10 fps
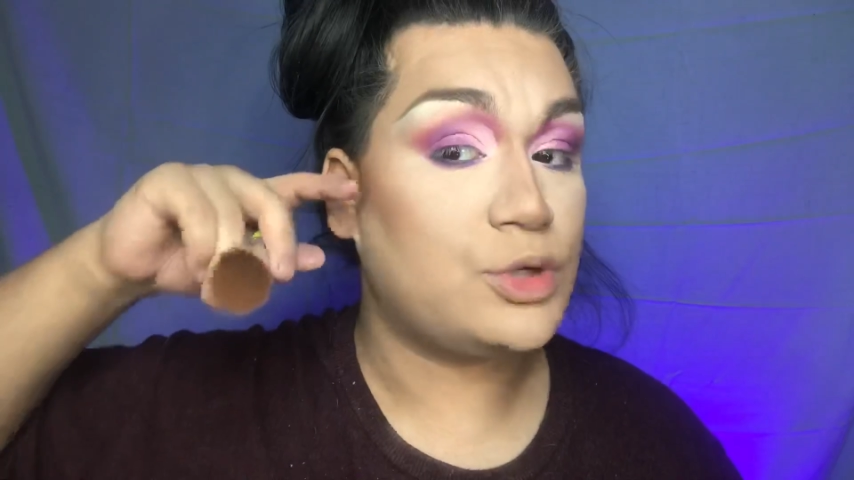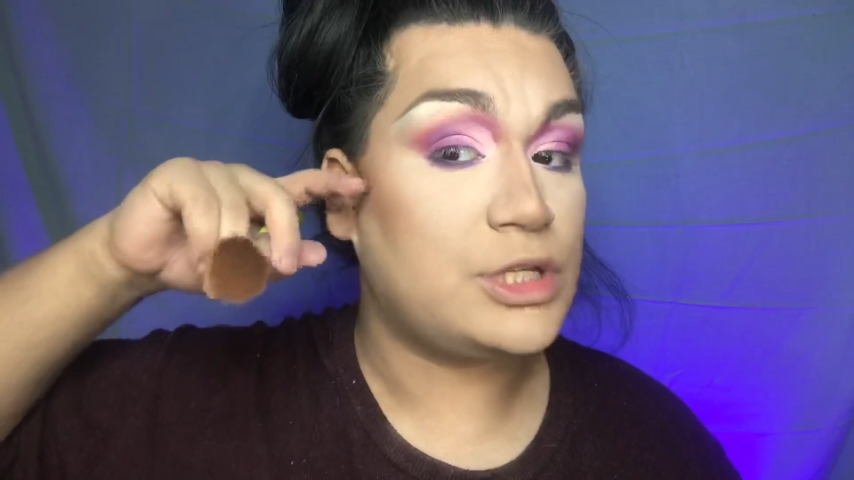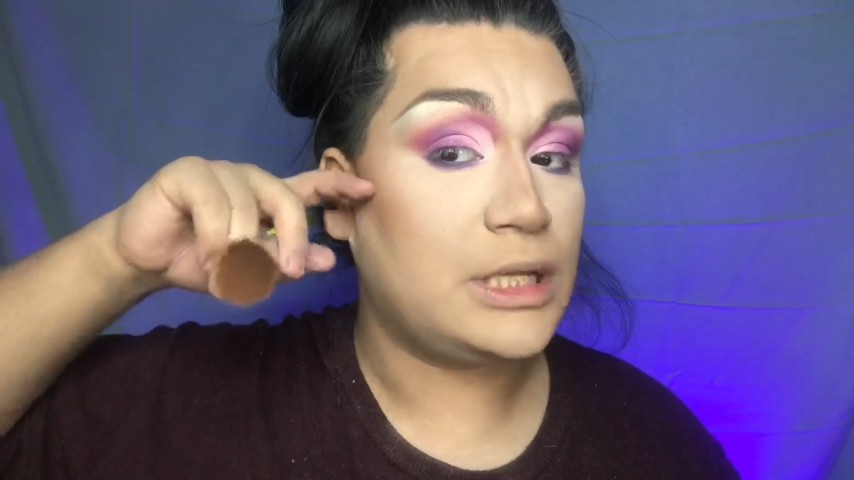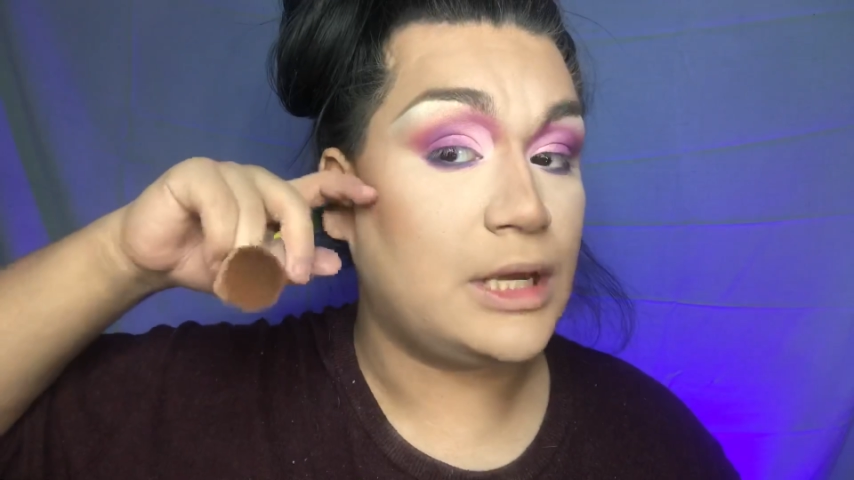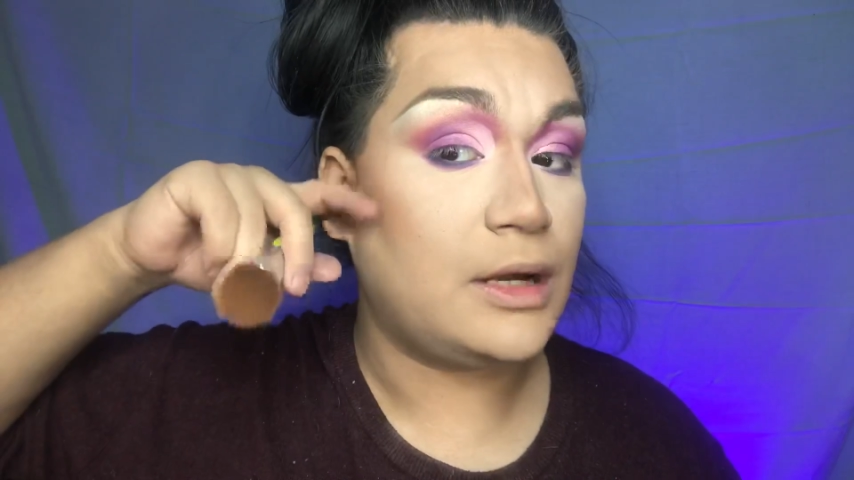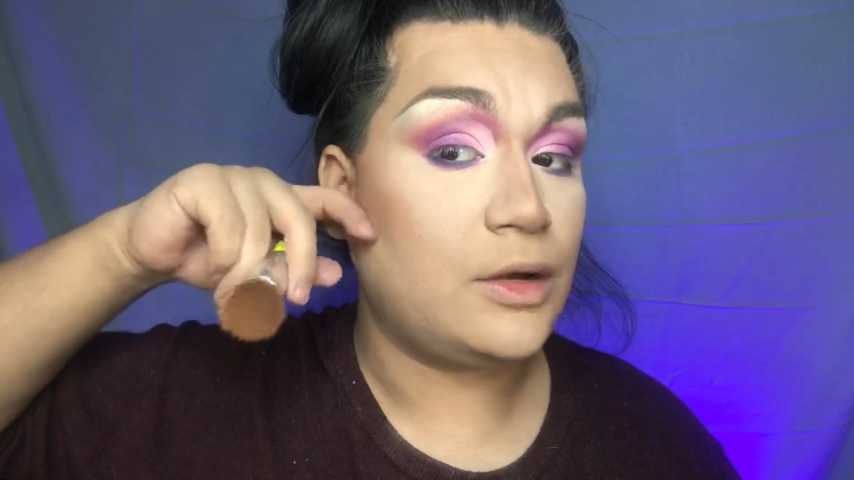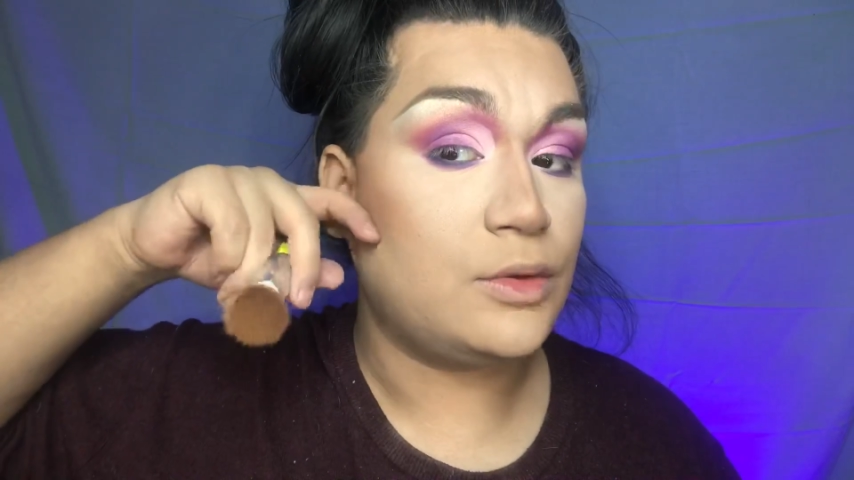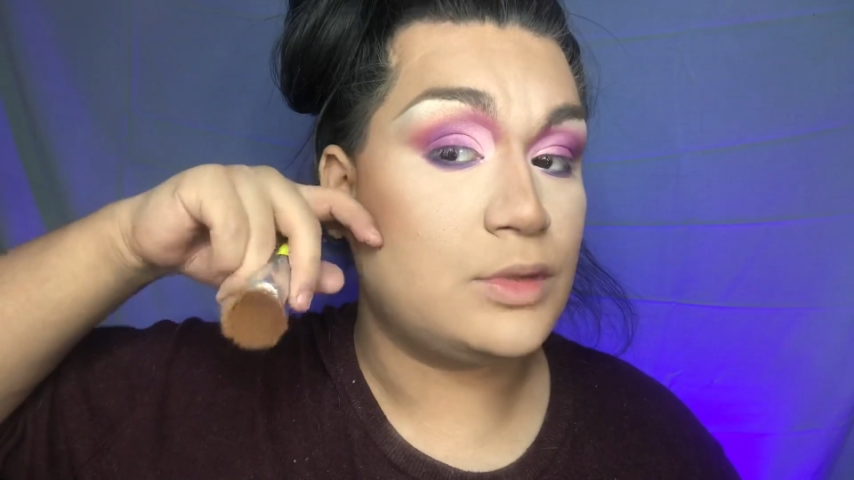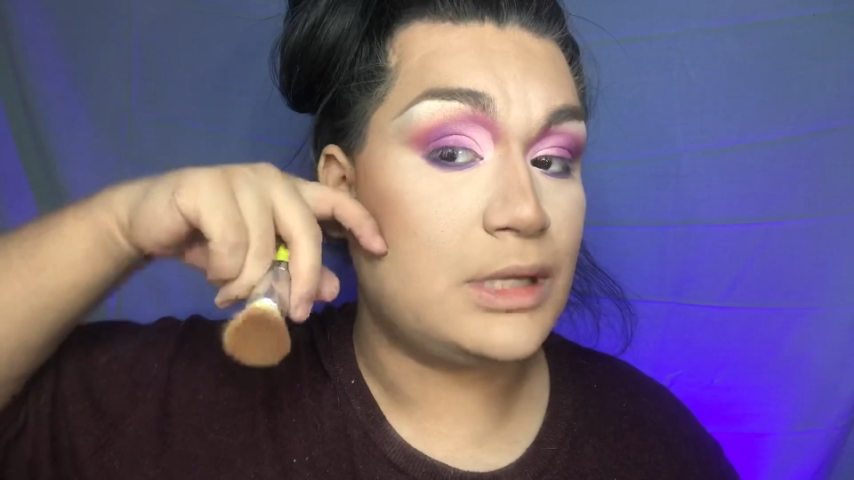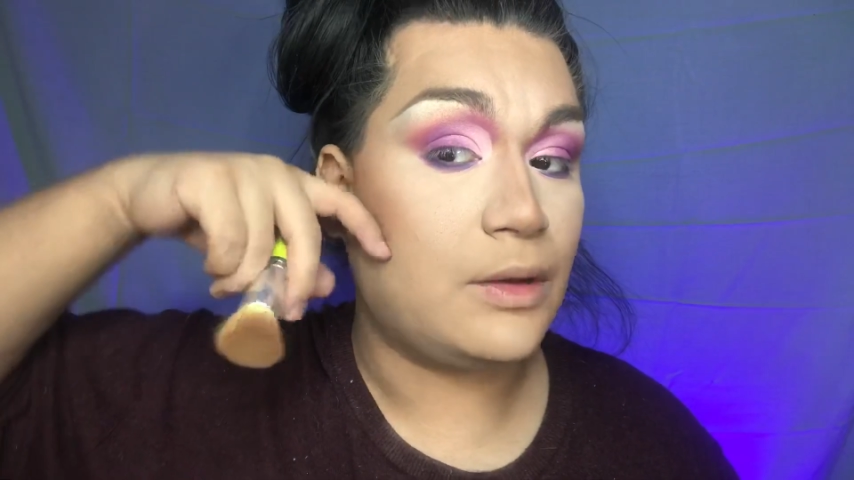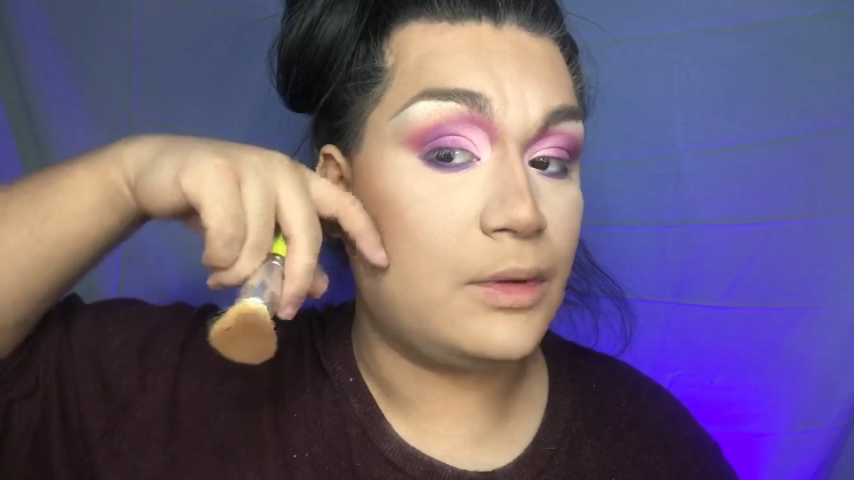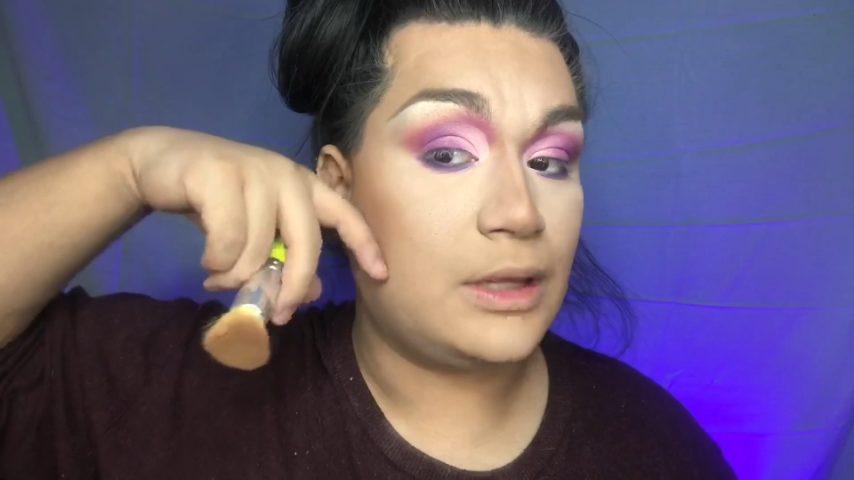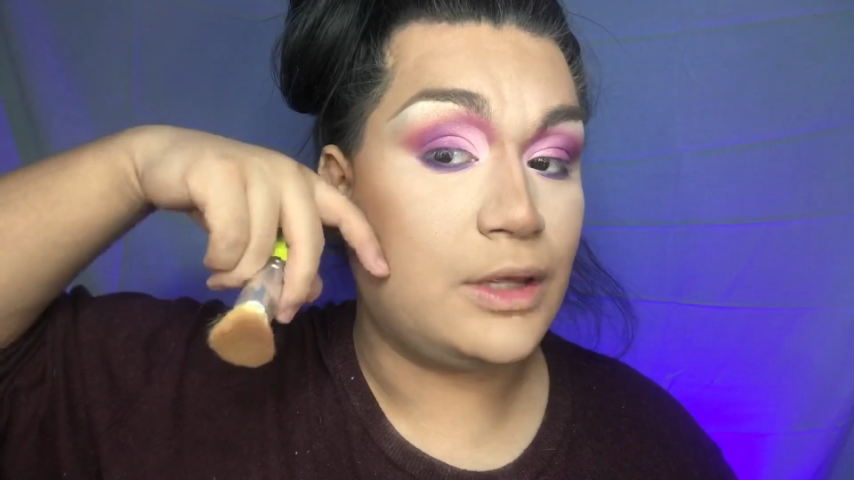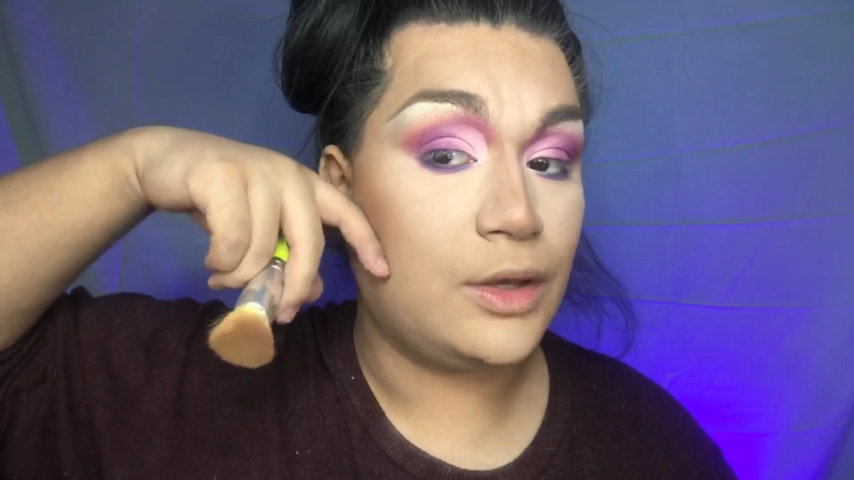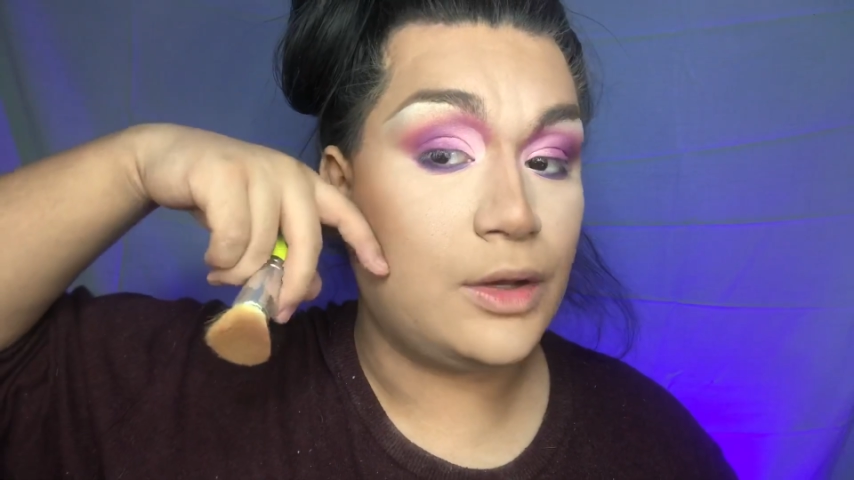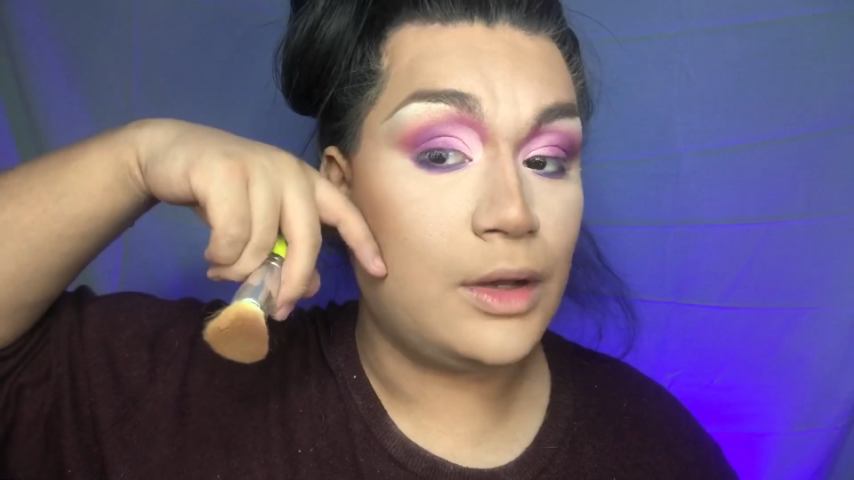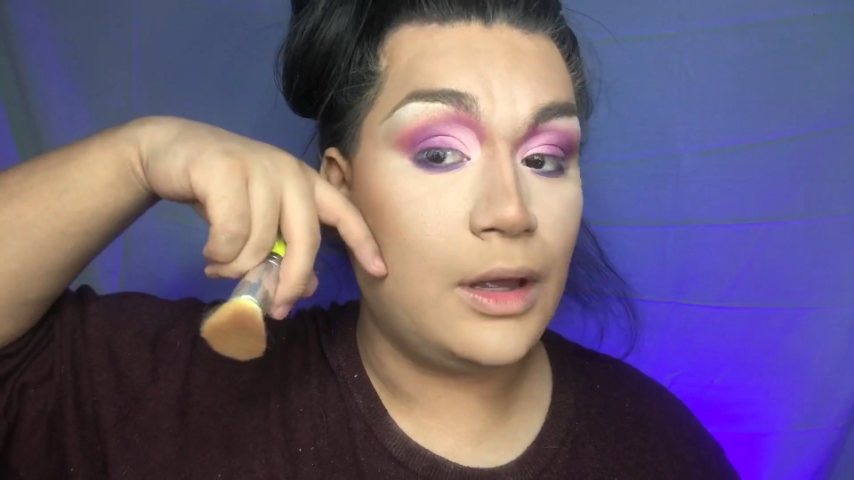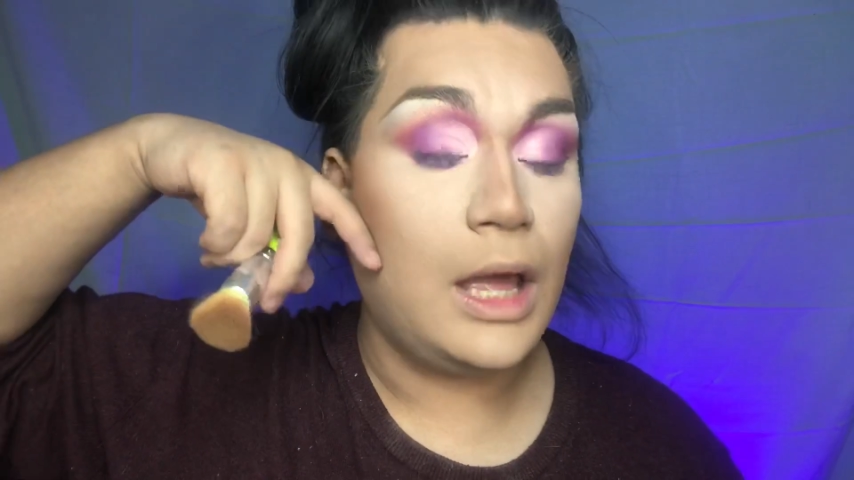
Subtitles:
cheek kind of goes down here,